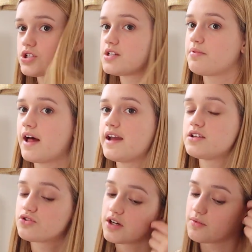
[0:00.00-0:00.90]
just apply it
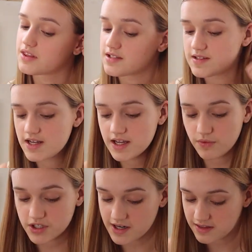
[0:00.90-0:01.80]
straight with the stick,
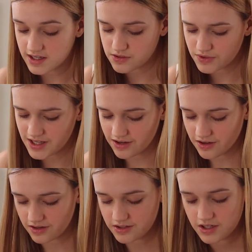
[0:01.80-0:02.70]
which I think is really
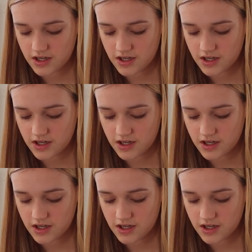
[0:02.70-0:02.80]
good.